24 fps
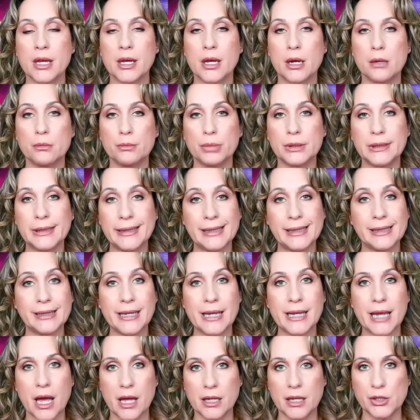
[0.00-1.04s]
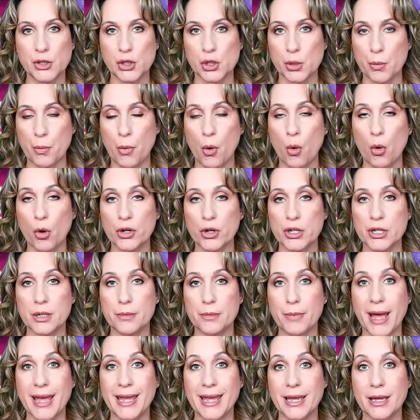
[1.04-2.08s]
completely
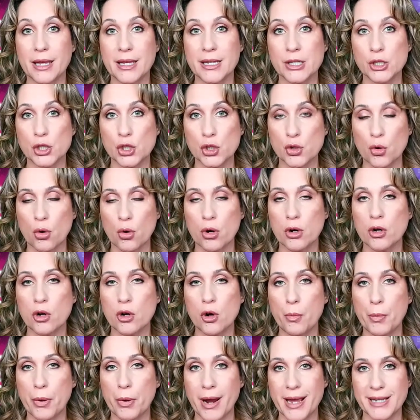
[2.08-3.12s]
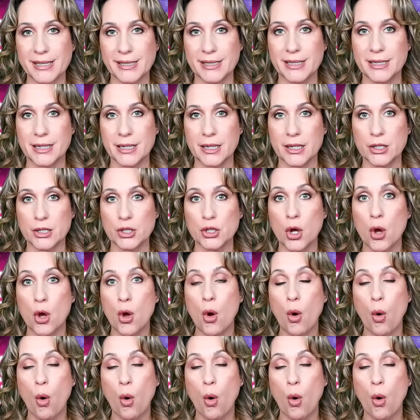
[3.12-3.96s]
unsupported by historical precedent